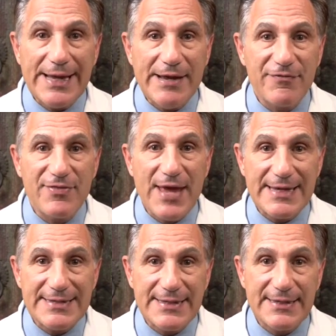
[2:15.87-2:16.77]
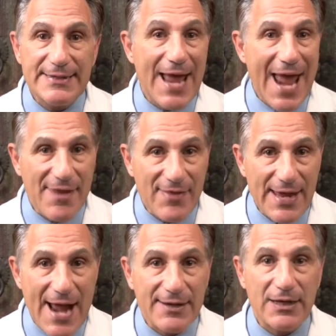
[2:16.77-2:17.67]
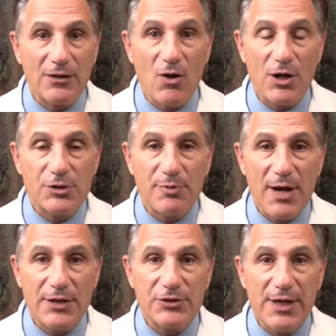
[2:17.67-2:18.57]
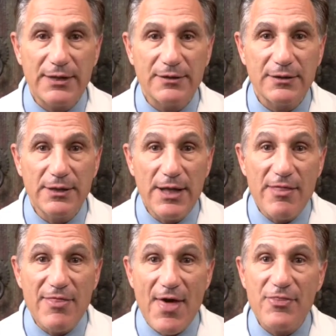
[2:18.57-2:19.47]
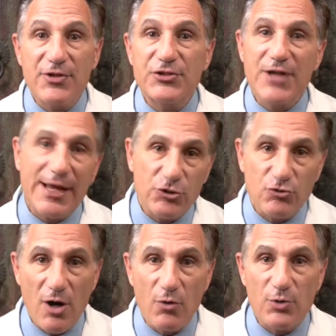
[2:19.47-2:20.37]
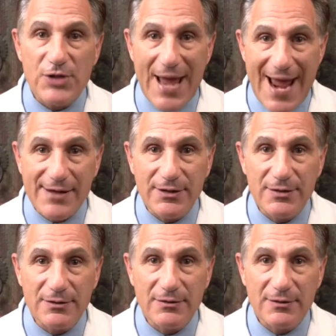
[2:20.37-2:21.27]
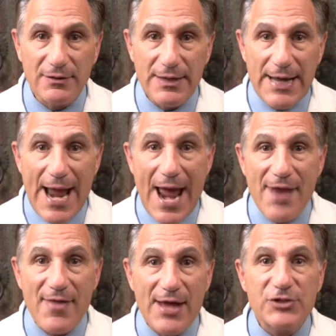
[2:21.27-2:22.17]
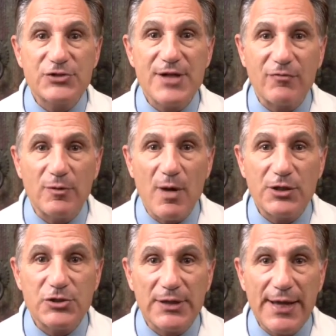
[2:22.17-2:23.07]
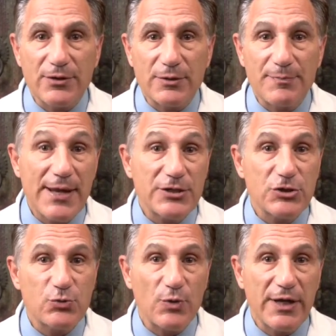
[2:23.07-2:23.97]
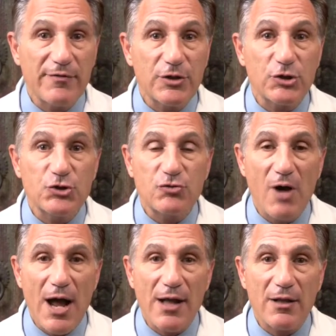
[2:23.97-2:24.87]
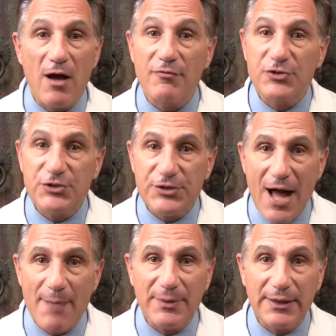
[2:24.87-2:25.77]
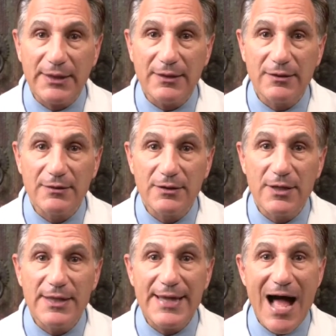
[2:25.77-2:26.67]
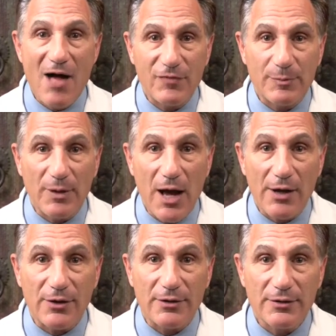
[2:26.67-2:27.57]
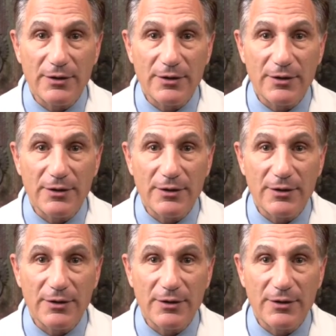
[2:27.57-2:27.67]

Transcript: If they did and they had an enlarged prostate, then the second drug was added and then several months later, patients were given a trial of stopping the alpha blocker,